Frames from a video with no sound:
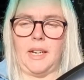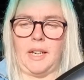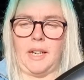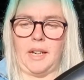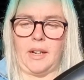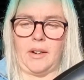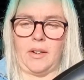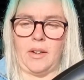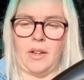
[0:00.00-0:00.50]

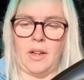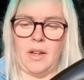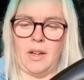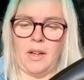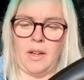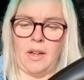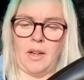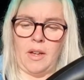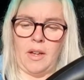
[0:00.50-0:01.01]
here
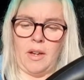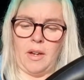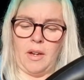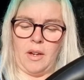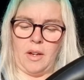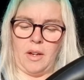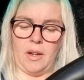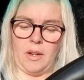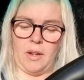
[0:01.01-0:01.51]

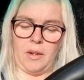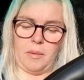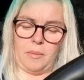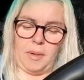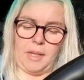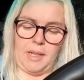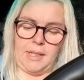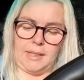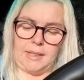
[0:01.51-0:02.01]

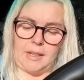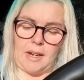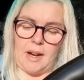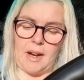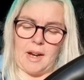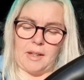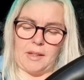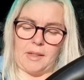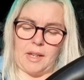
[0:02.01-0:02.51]
with this
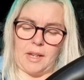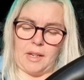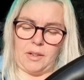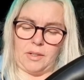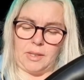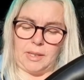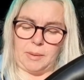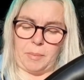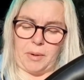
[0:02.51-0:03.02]
card that
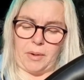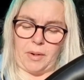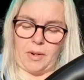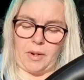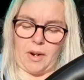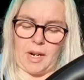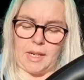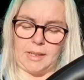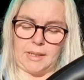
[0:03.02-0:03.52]
your spirit
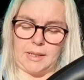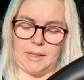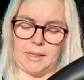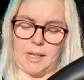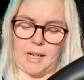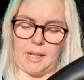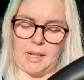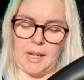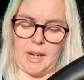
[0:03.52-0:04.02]
guides are
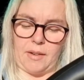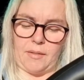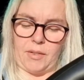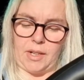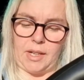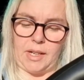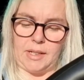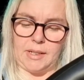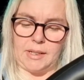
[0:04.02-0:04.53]
saying that
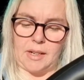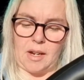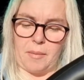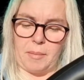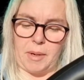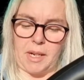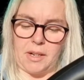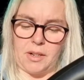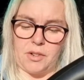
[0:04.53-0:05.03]
everything is
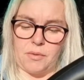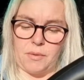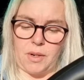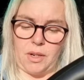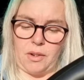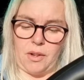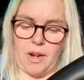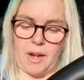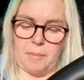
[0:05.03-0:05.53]
coming into
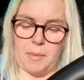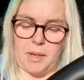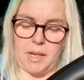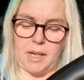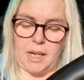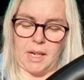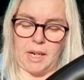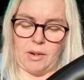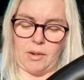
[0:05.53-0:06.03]
alignment
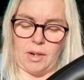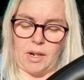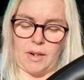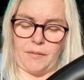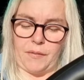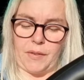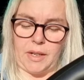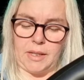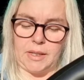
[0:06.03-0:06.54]
here, and I
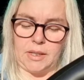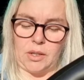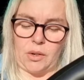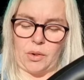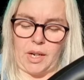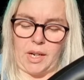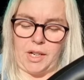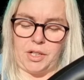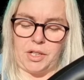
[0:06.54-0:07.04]
feel as
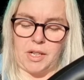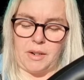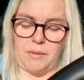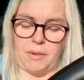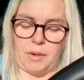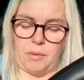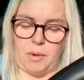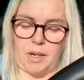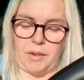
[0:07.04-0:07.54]
though each and
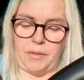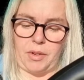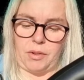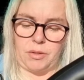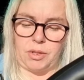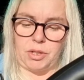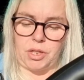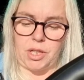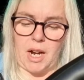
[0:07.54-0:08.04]
every one of
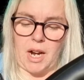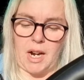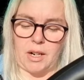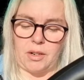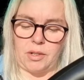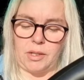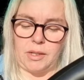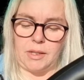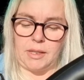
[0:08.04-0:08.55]
your
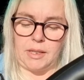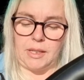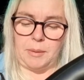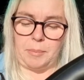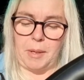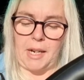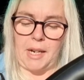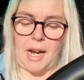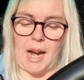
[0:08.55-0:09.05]
chakras is
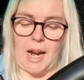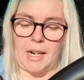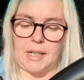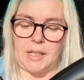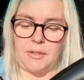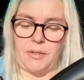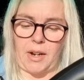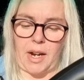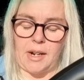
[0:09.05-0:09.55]
being
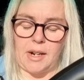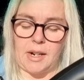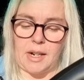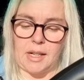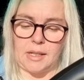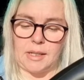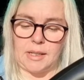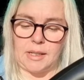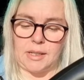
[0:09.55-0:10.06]
activated
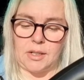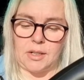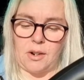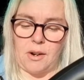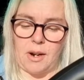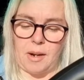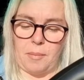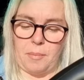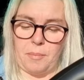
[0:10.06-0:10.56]
at this
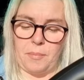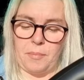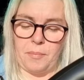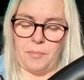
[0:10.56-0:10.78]
time,